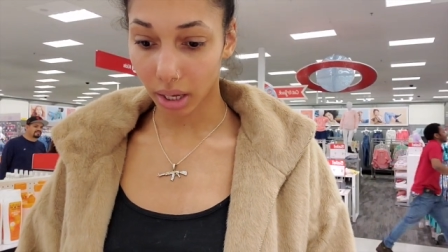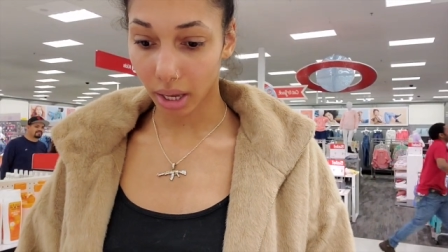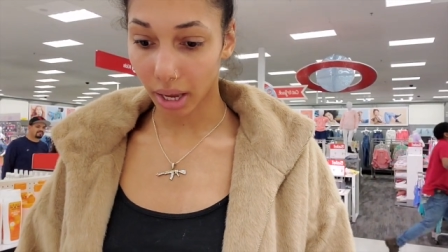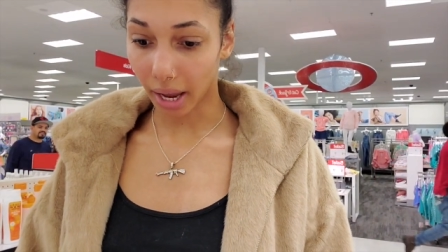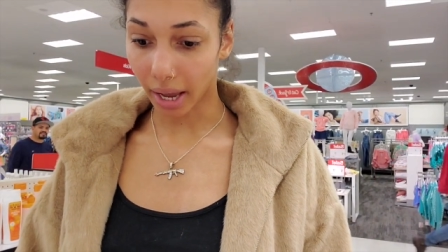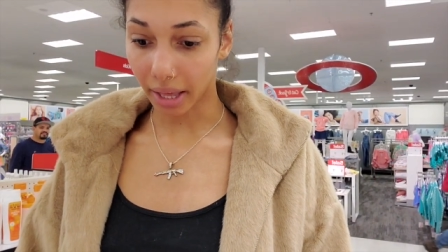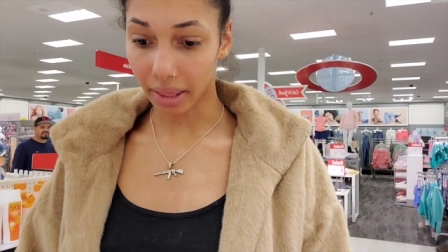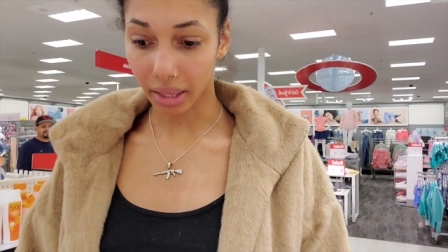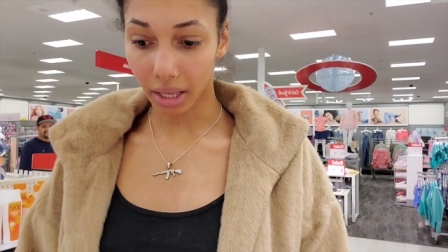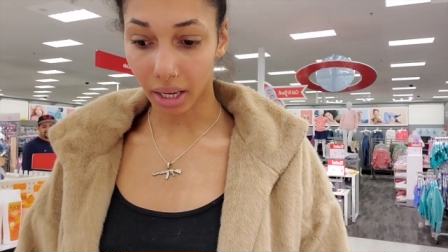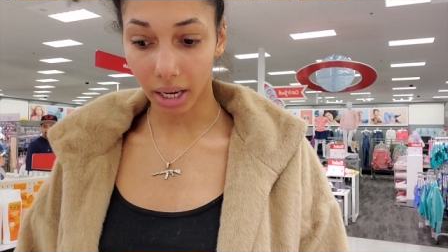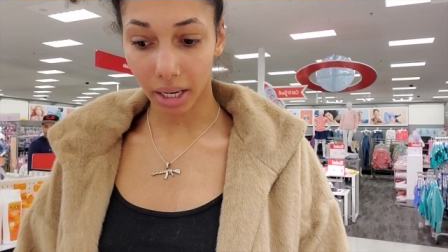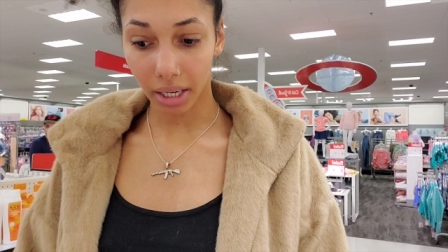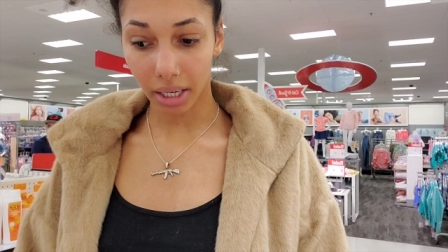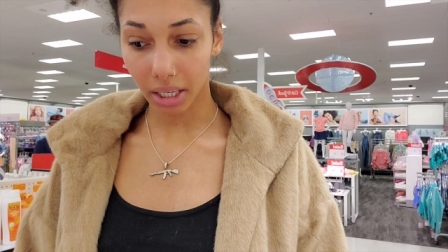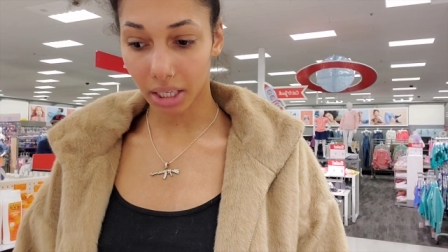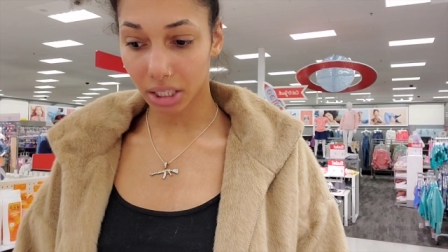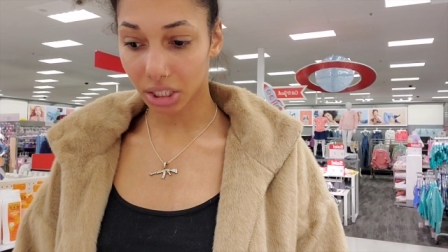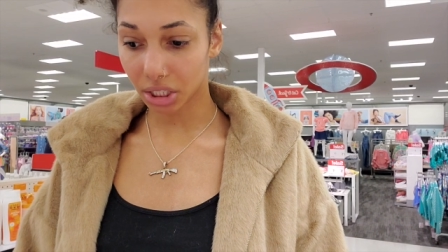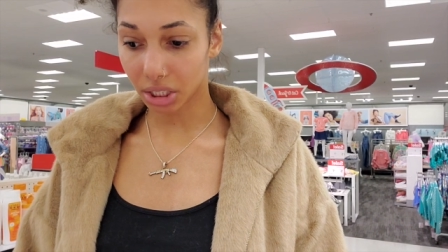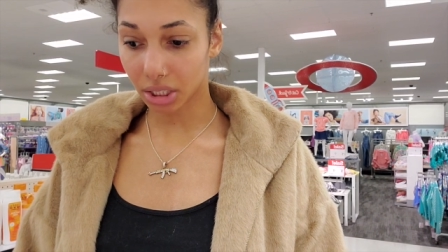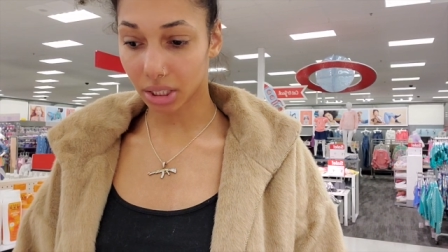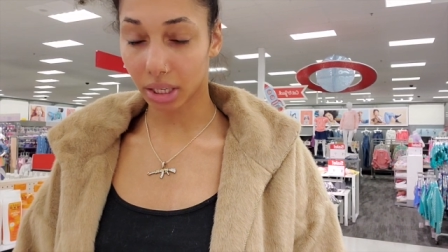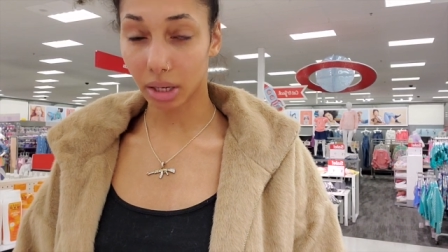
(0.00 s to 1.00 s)
I think I need to
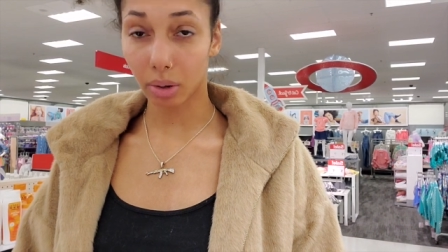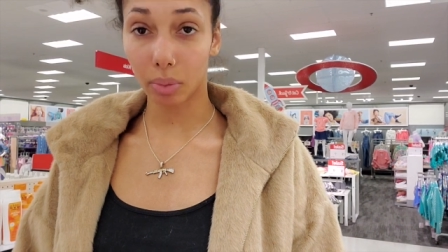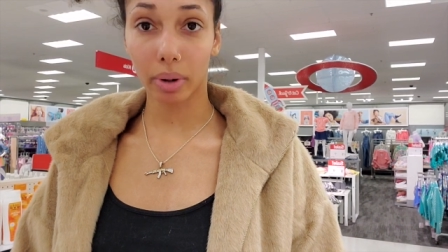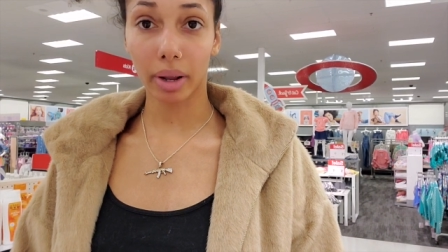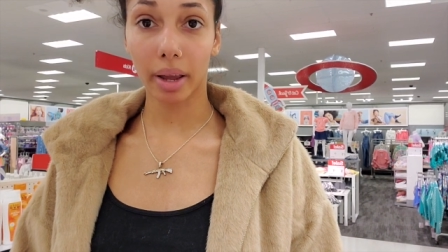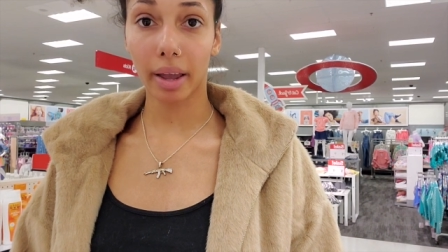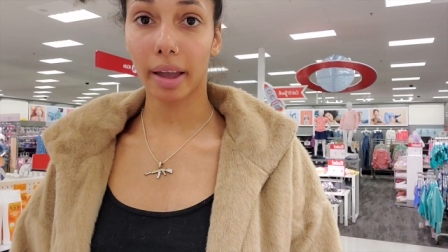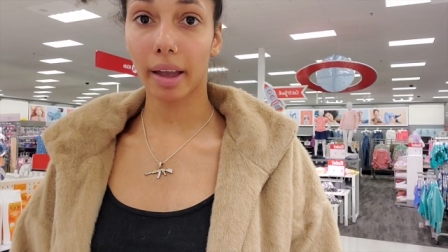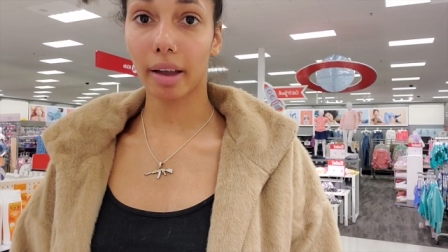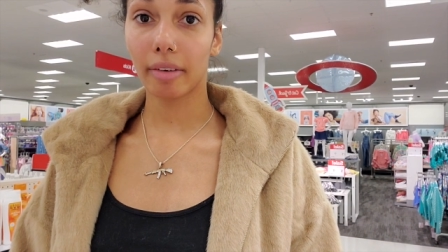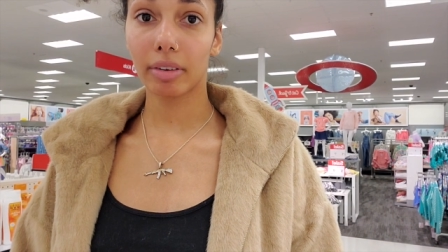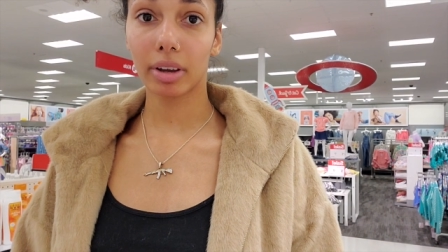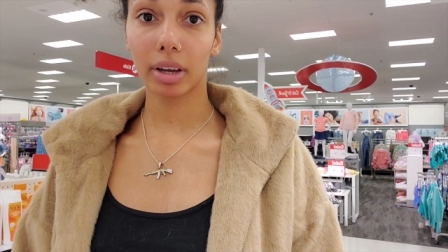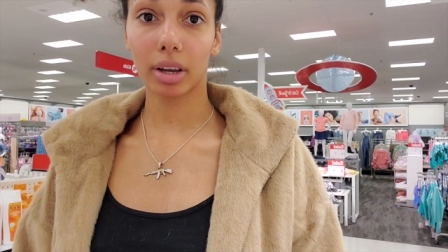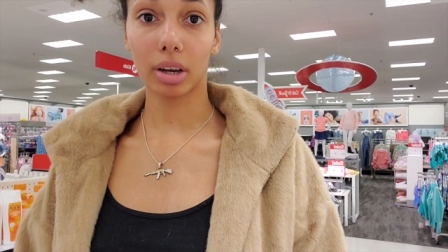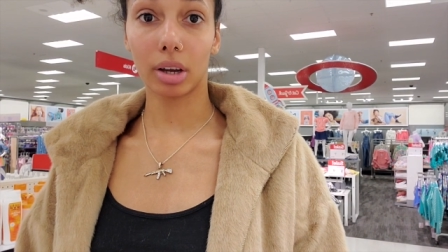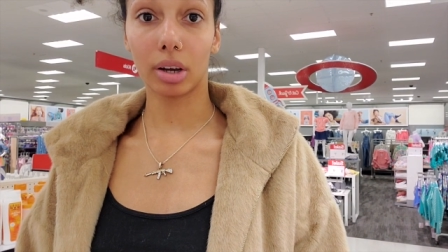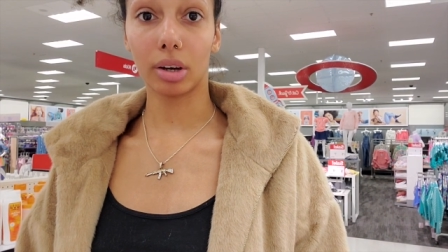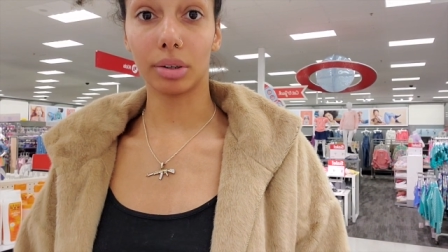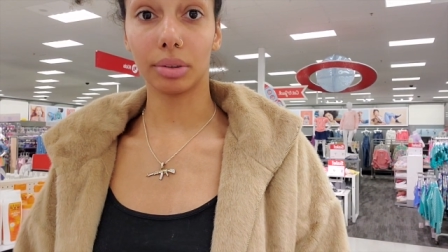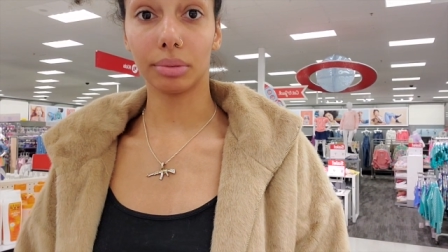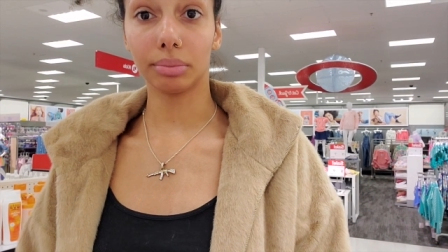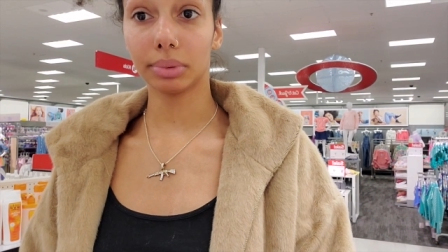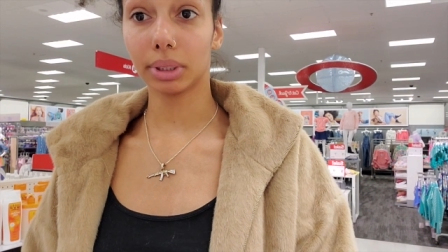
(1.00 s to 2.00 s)
just get what I have and
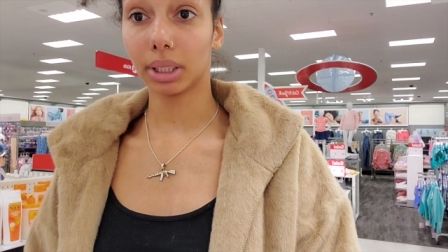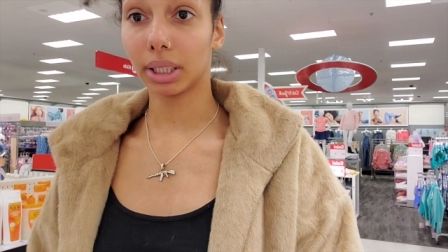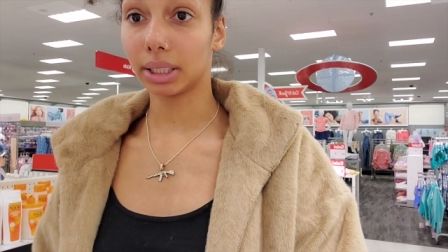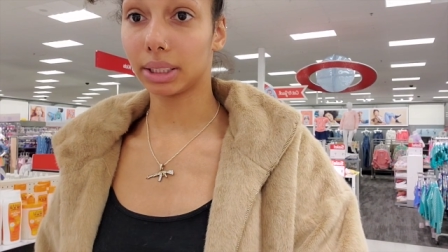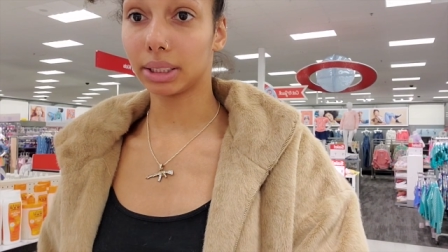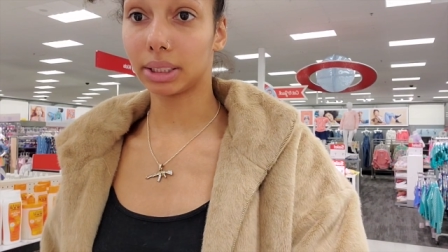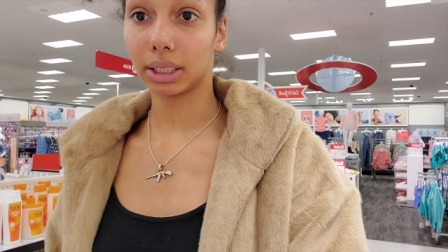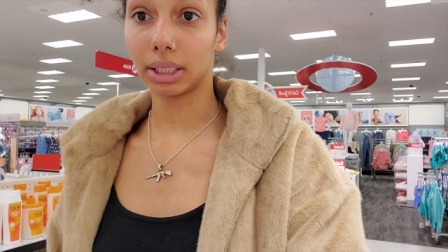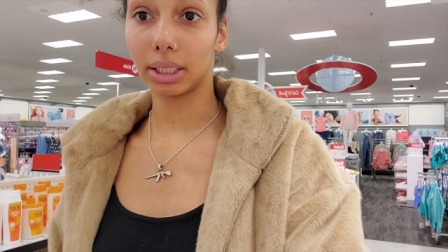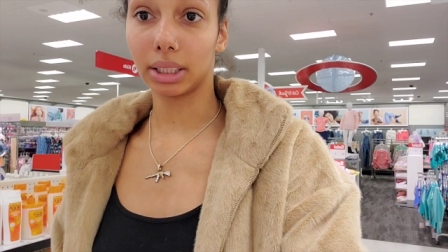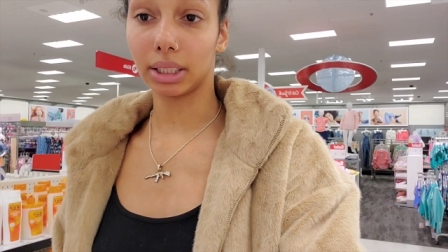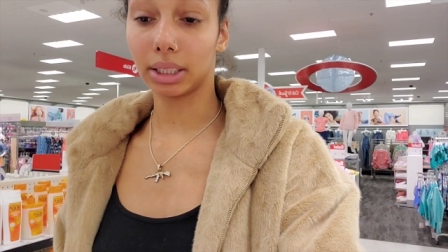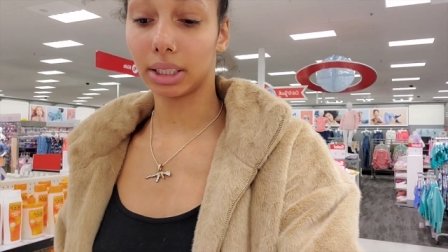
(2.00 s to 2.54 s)
go because uh,